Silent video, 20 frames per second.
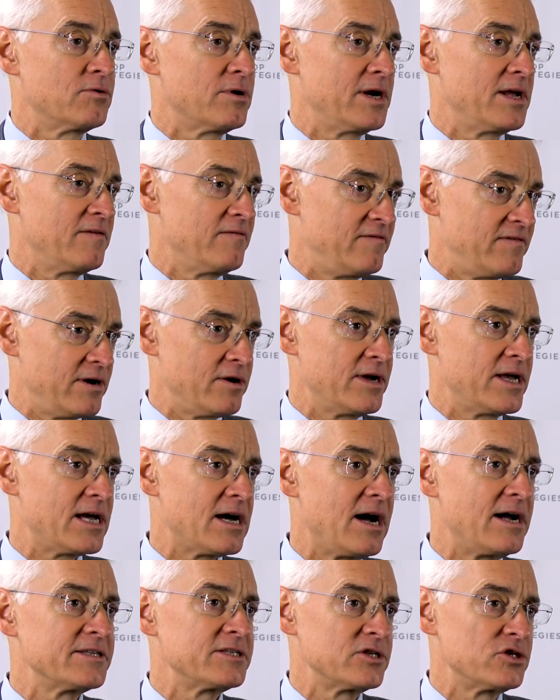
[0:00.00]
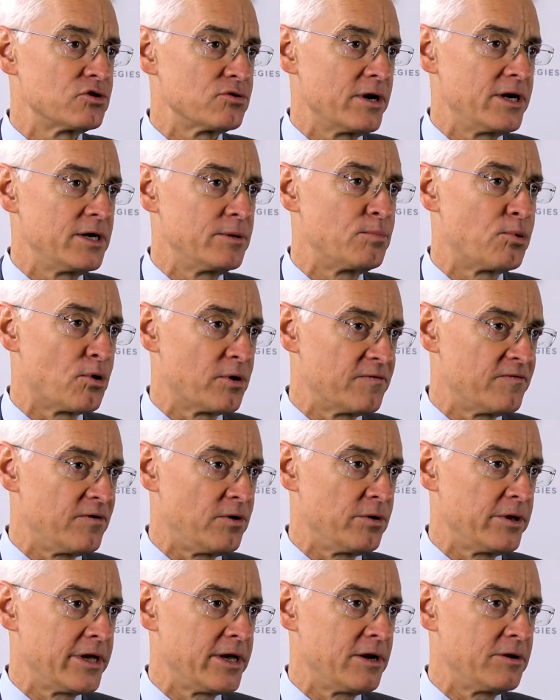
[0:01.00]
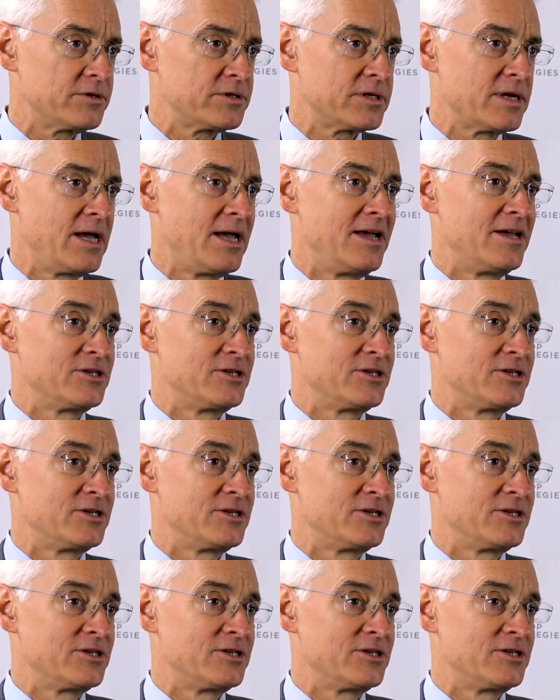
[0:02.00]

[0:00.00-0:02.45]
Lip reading: running very concentrated portfolios,